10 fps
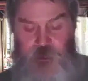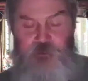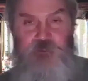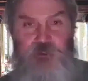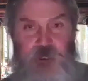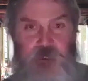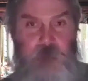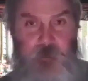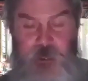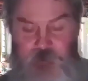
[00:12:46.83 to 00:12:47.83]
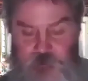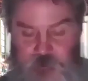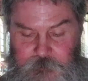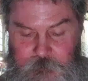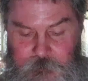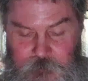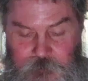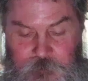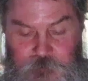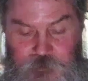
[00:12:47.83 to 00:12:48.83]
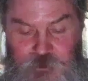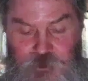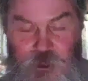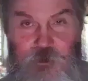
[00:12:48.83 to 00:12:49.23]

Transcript: For he is gracious and compassionate,